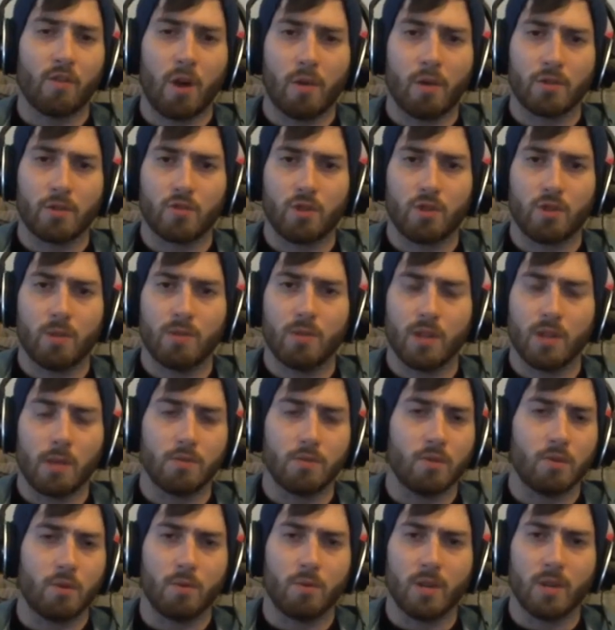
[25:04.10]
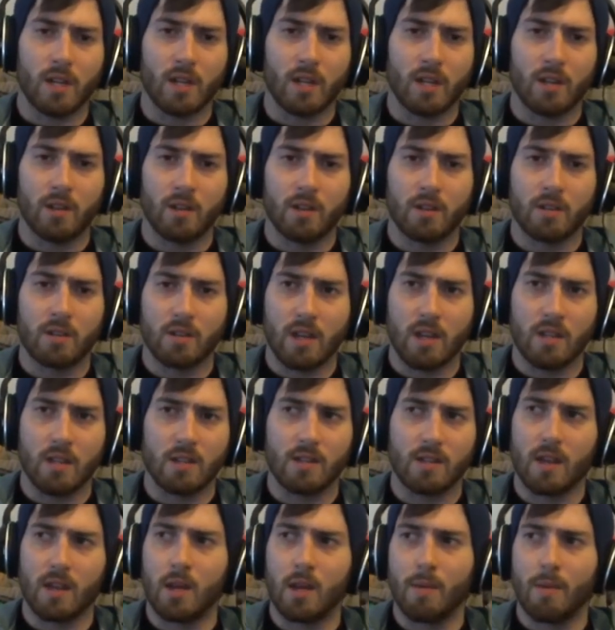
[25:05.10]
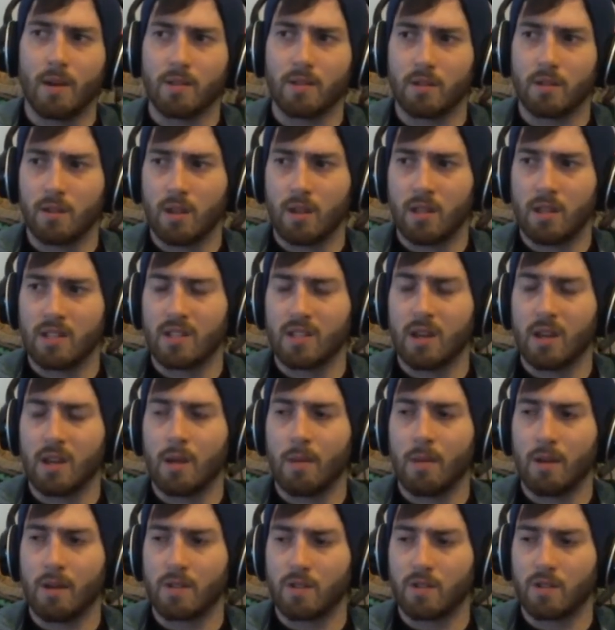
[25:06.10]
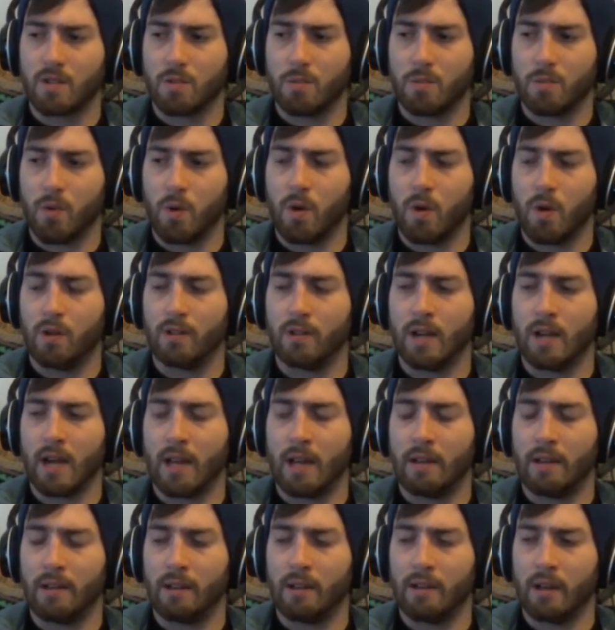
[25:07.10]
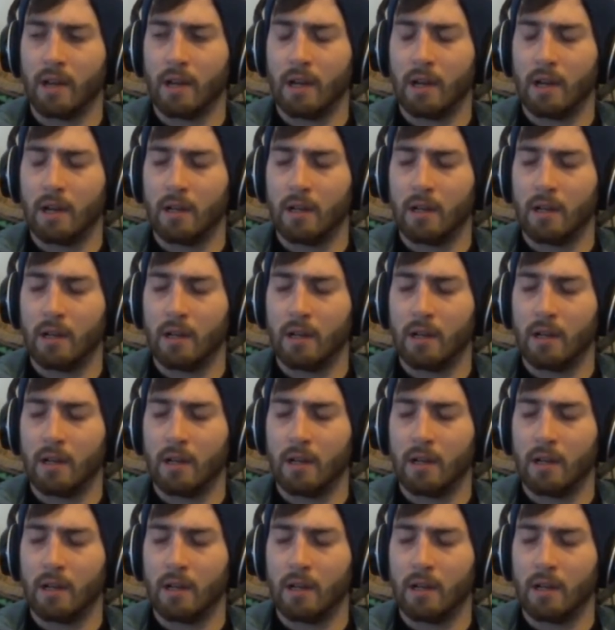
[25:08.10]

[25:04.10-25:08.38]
stream was absolutely ridiculous. Insane amounts, of, insane amounts of support, and uh,